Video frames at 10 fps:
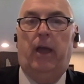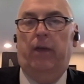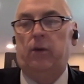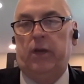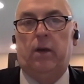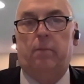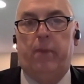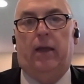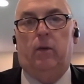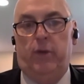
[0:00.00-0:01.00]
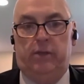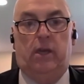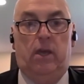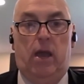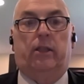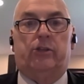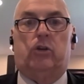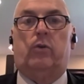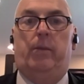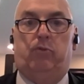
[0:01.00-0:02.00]
And then we come back and we say, yeah, let's
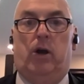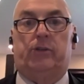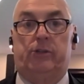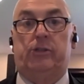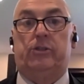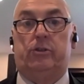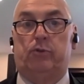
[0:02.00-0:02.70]
create processes